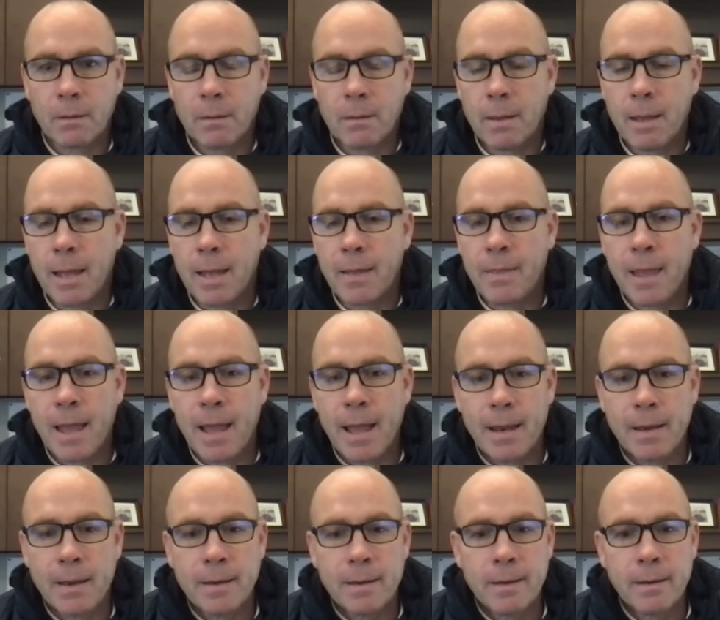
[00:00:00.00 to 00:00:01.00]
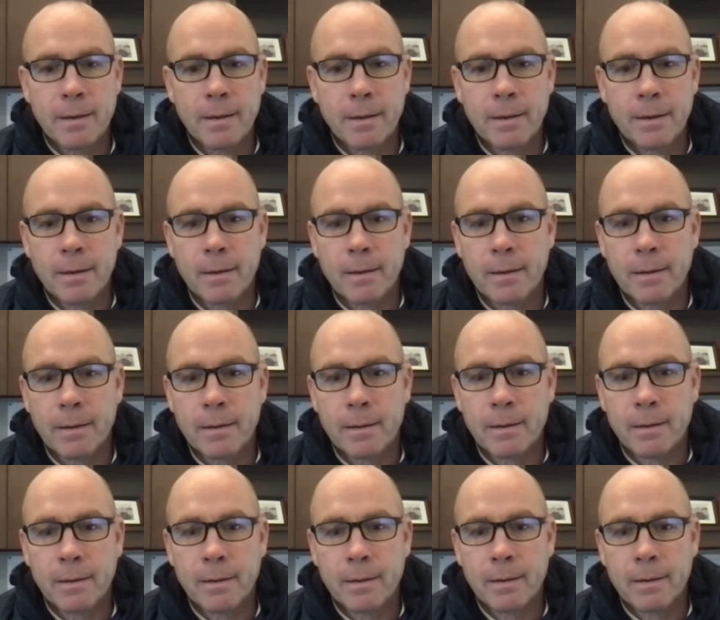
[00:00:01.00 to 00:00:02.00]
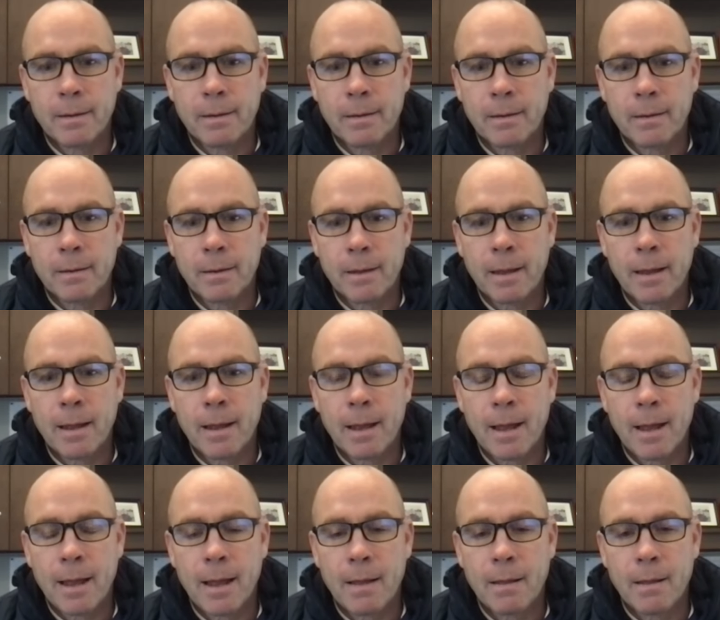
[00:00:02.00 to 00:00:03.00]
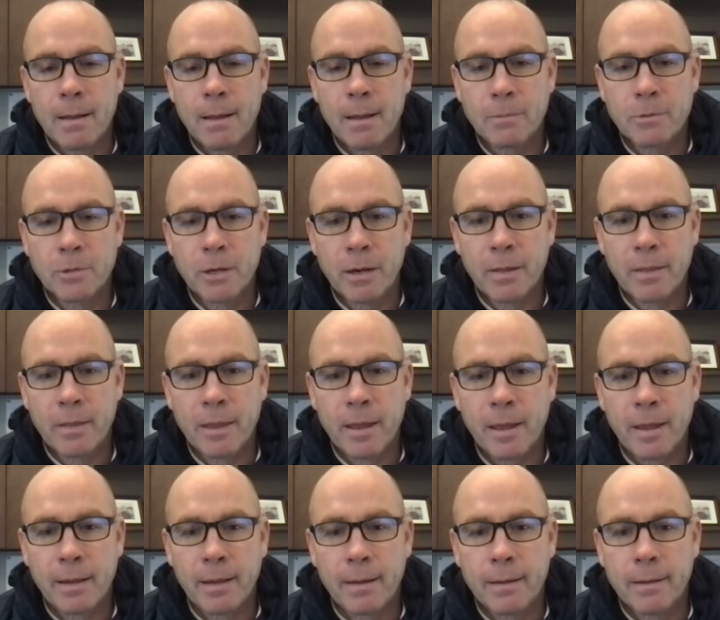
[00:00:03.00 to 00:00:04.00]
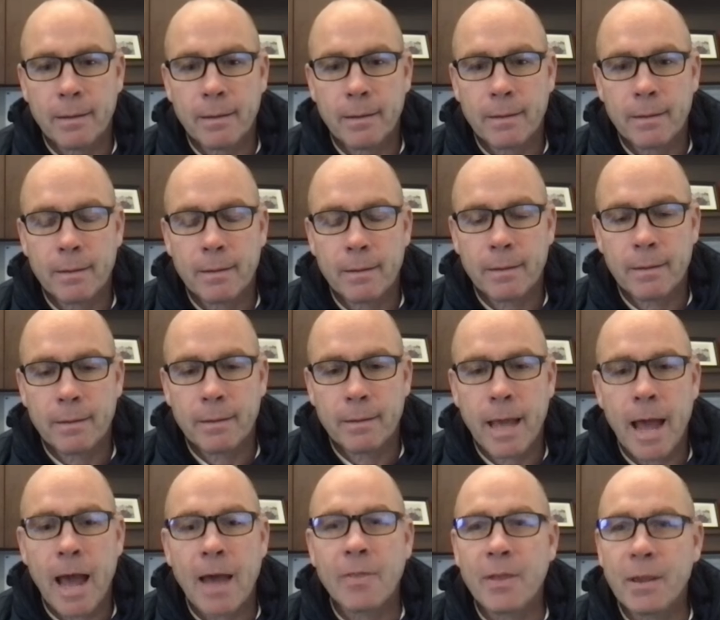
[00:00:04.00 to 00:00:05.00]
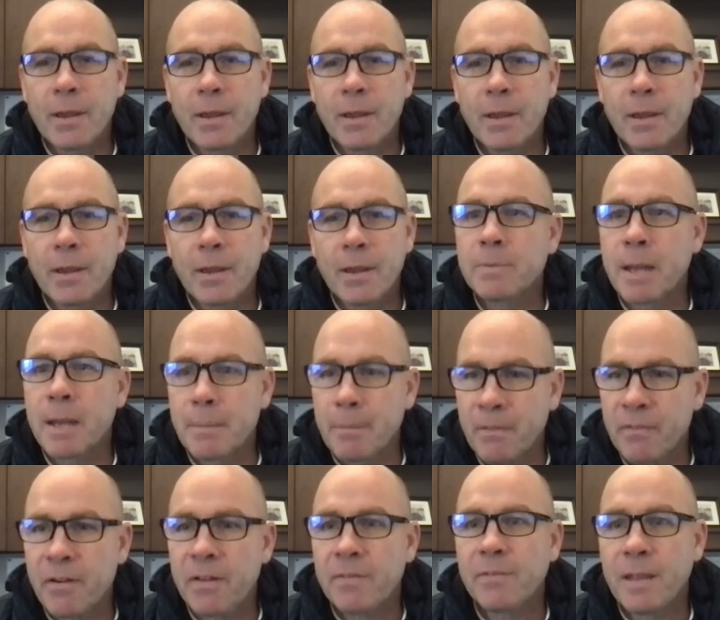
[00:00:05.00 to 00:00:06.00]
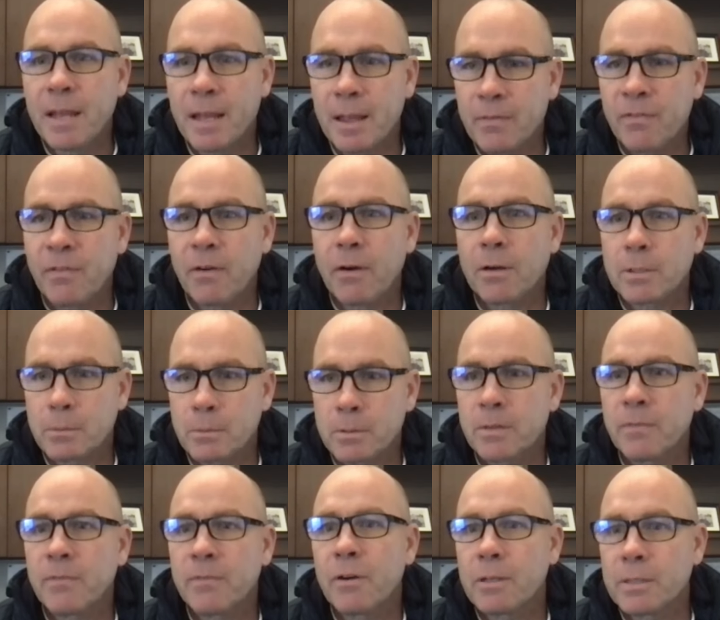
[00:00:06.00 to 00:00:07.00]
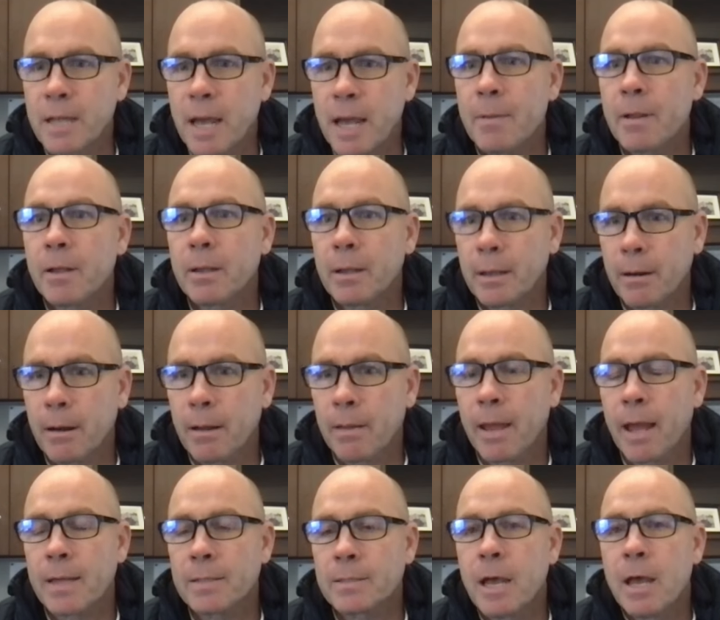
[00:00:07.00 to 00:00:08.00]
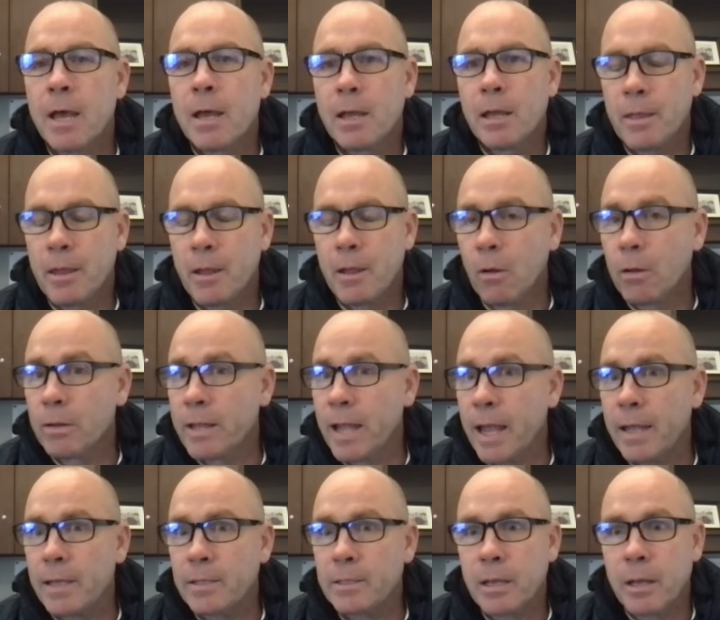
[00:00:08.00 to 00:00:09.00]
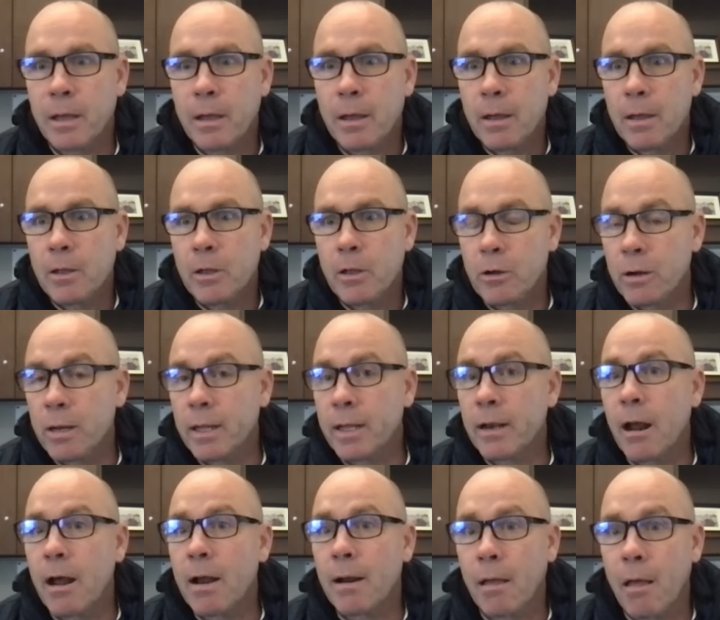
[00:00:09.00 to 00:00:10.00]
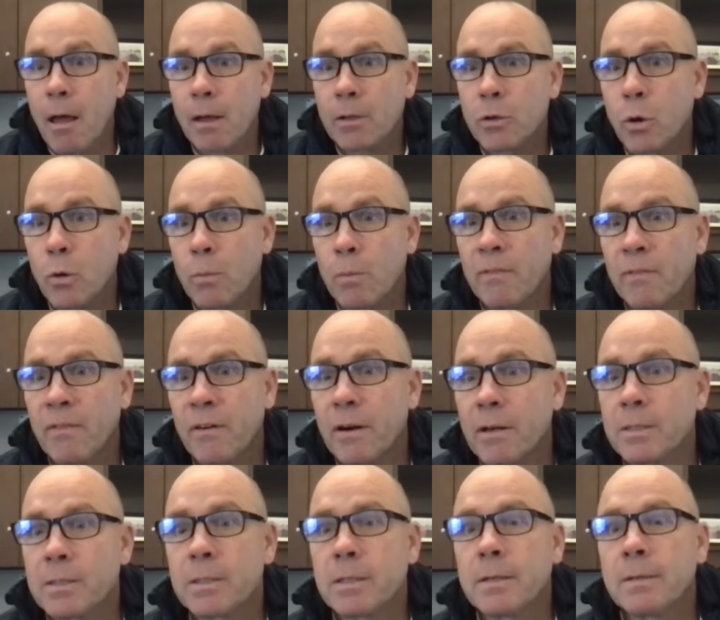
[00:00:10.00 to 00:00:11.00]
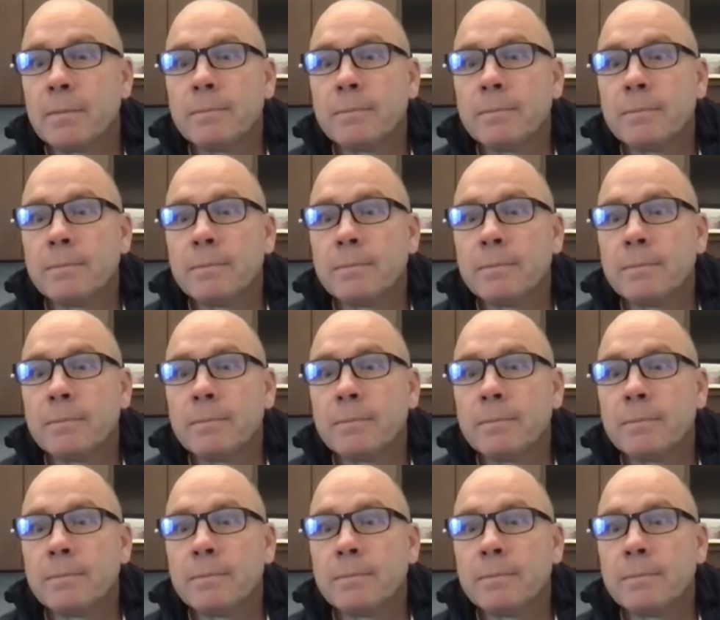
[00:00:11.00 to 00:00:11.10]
And then I'm trying to think. Yeah, I think it was September 15th first. It was the first time you could get on the ice. In the old days, you couldn't get on until October 1st.